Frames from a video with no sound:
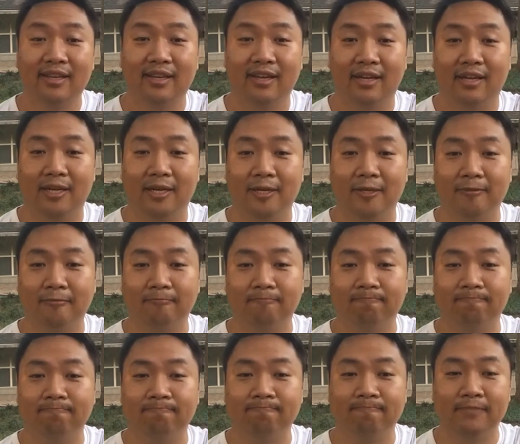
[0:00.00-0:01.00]

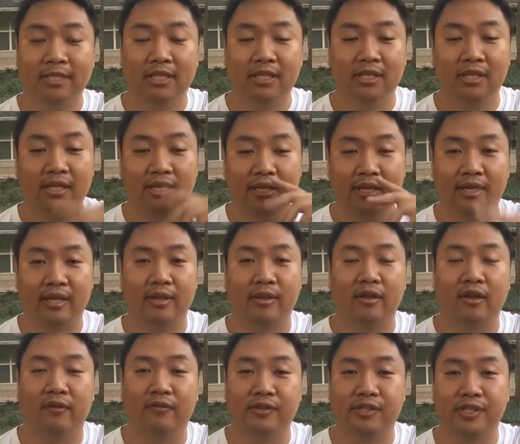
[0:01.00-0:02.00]
a
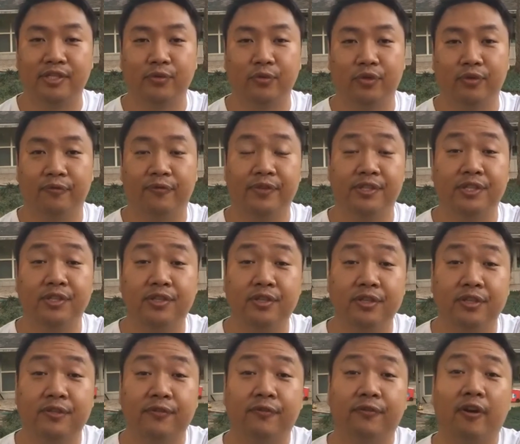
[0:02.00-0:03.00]
conversation with your physician
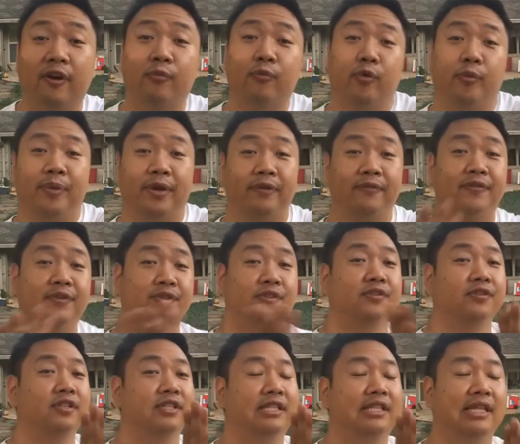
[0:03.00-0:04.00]
is far more
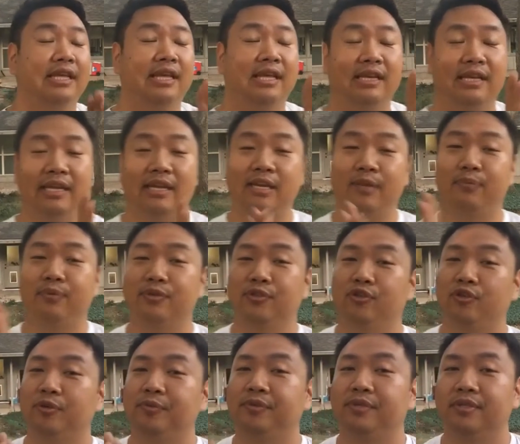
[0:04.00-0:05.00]
beneficial than any
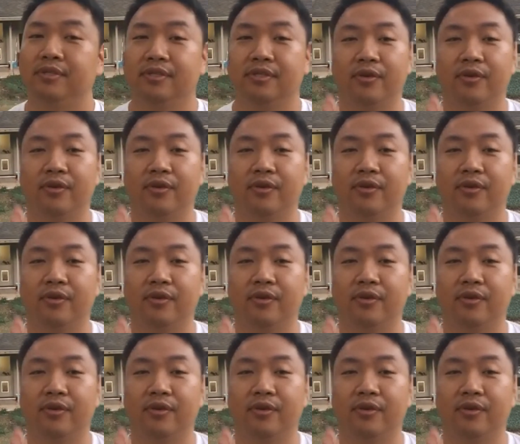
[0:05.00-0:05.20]
prescription.